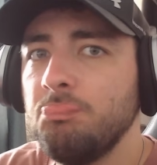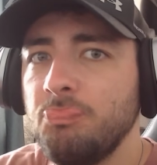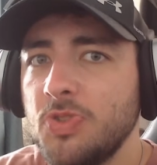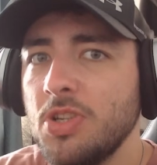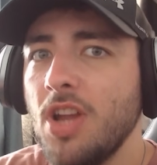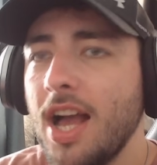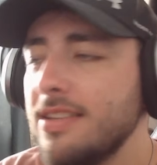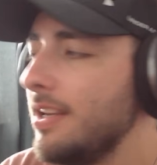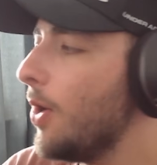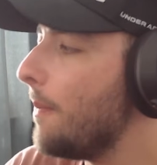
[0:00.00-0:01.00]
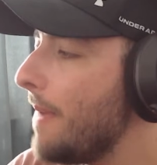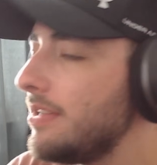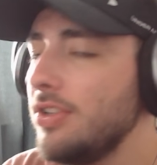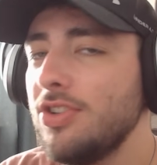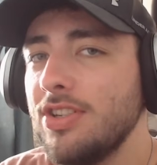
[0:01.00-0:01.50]
It's a nice little
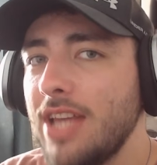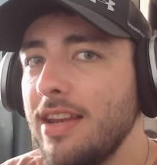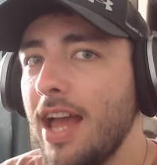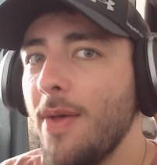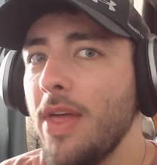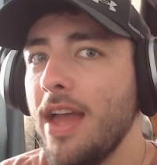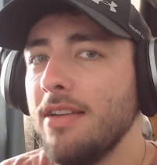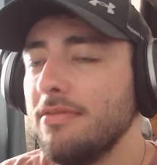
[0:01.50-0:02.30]
message to send out there.